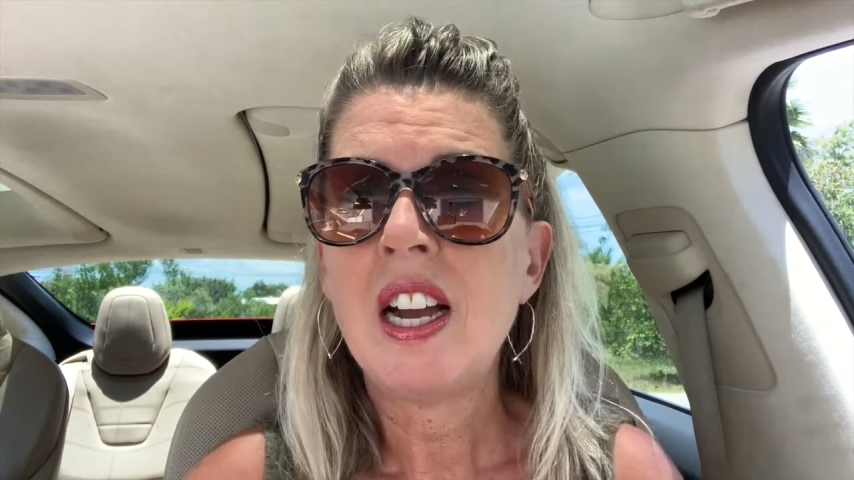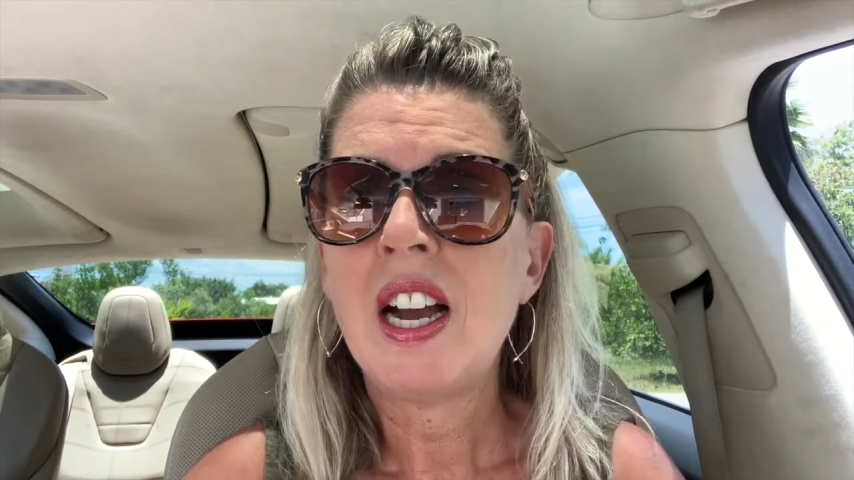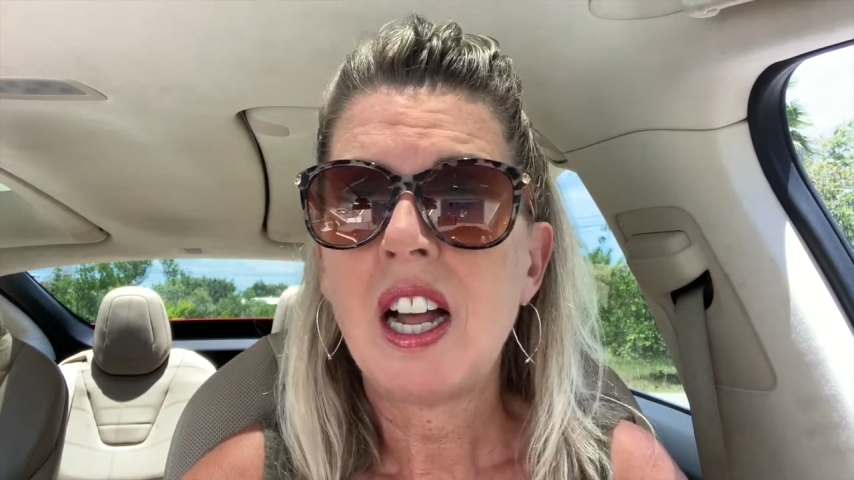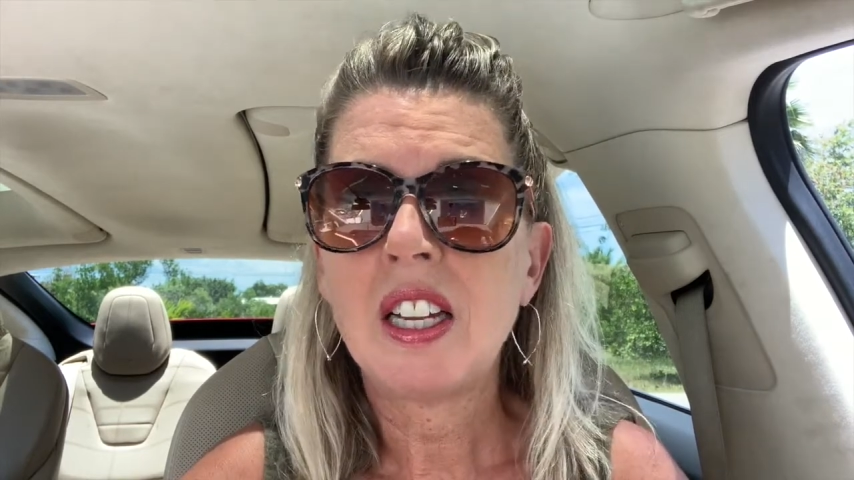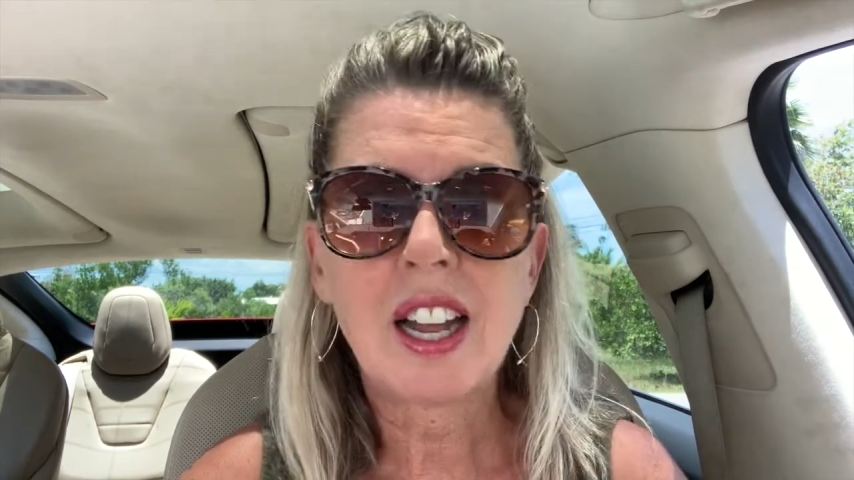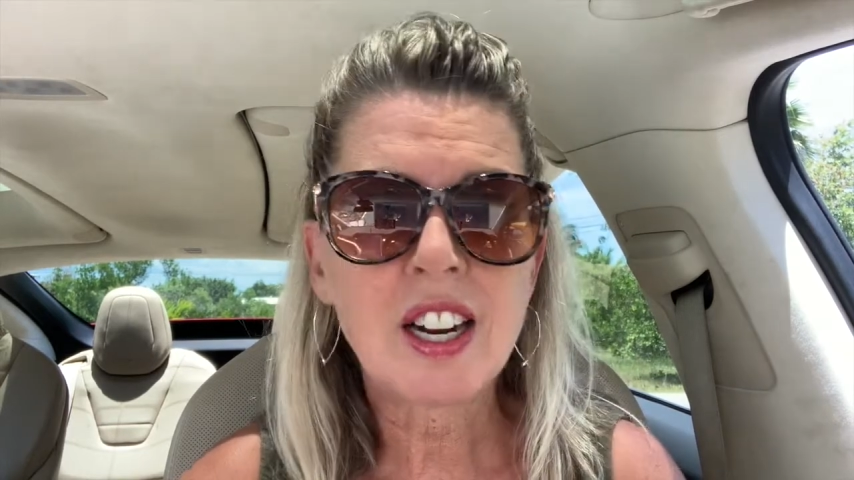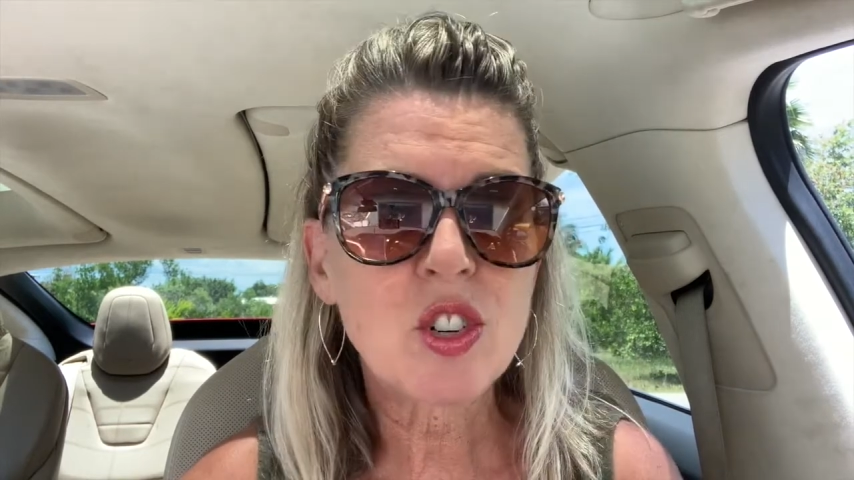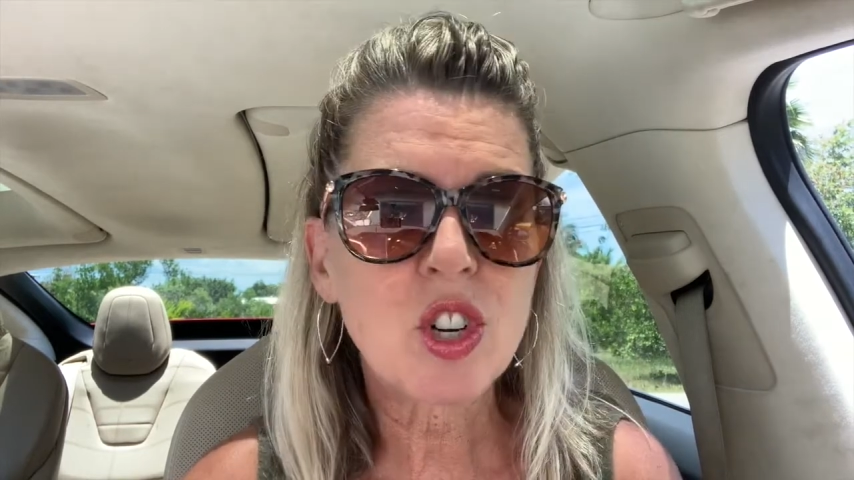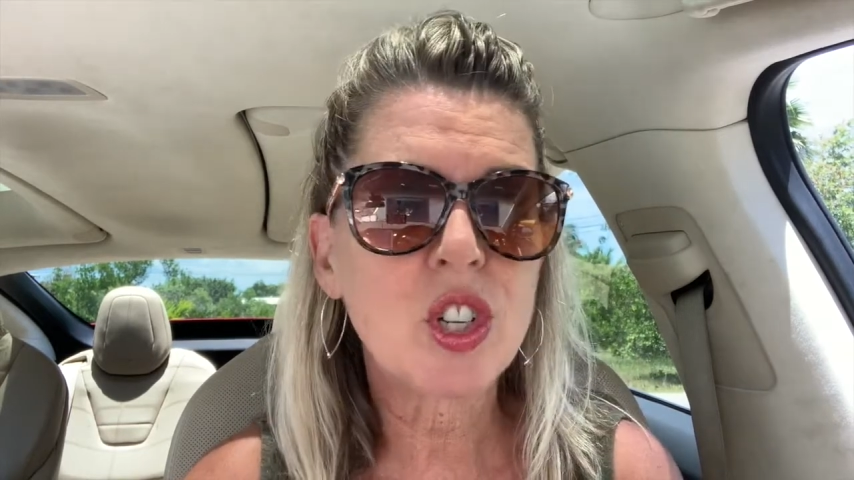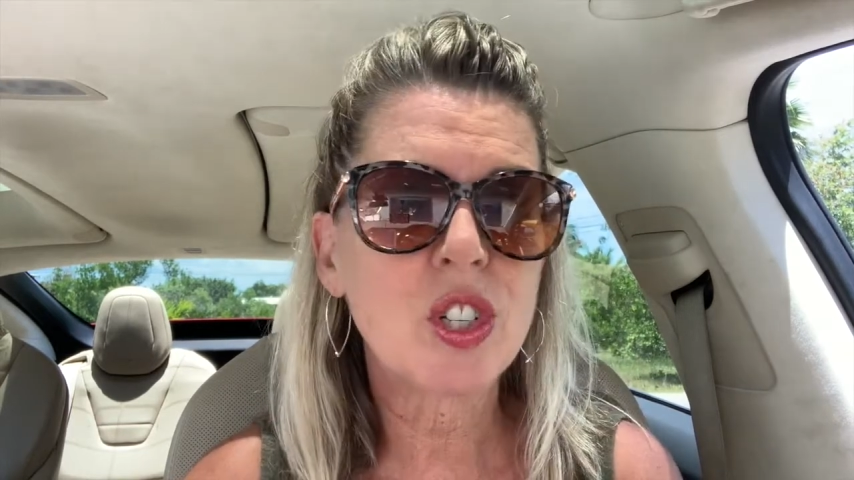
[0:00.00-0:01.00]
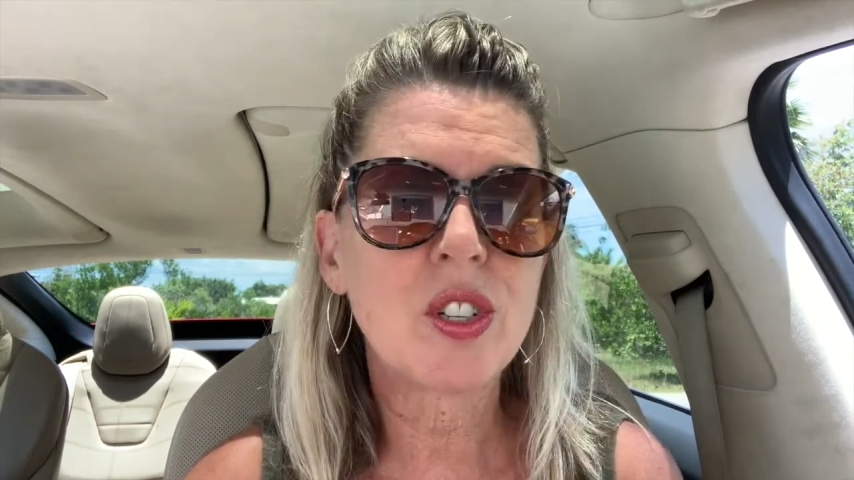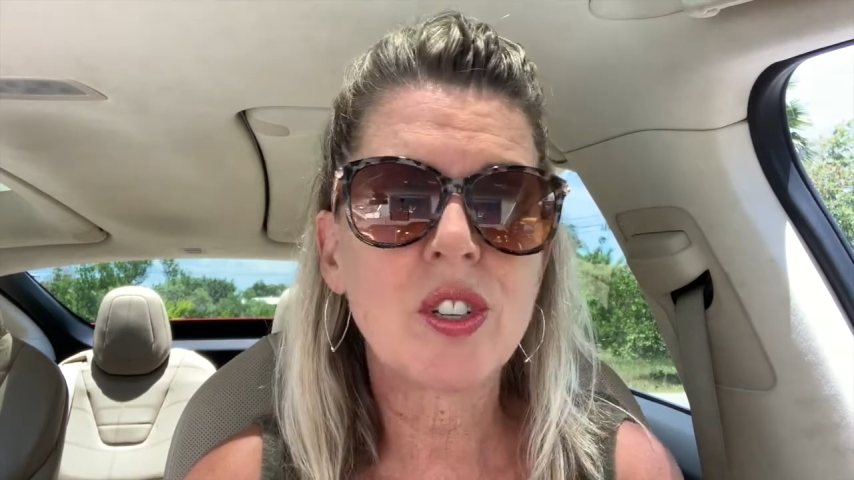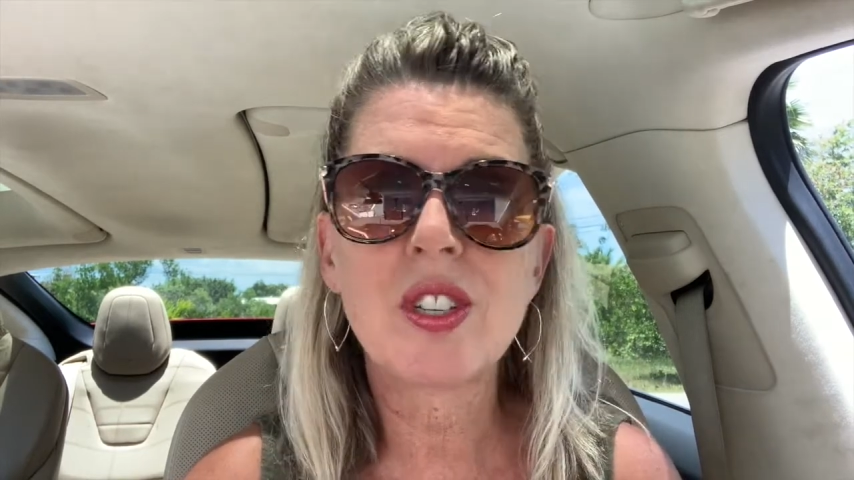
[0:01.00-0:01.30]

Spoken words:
electrical